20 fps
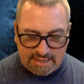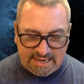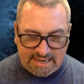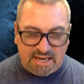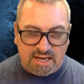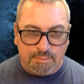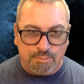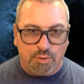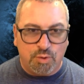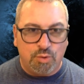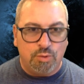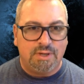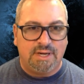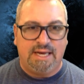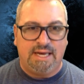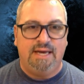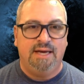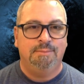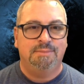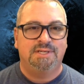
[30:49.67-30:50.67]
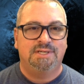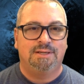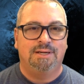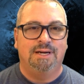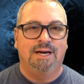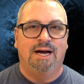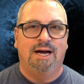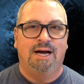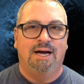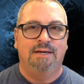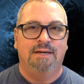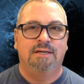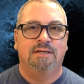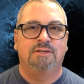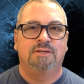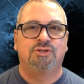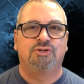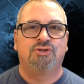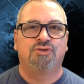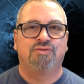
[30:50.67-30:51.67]
Abel came to
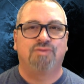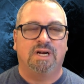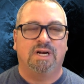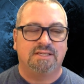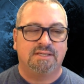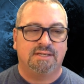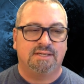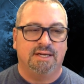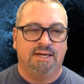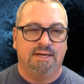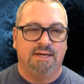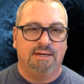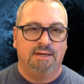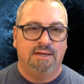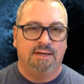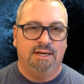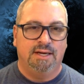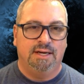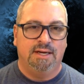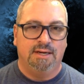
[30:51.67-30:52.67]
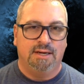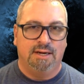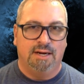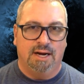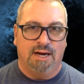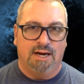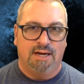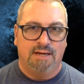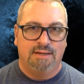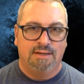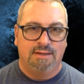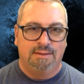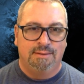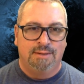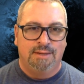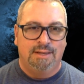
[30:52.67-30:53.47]
God trusting in God.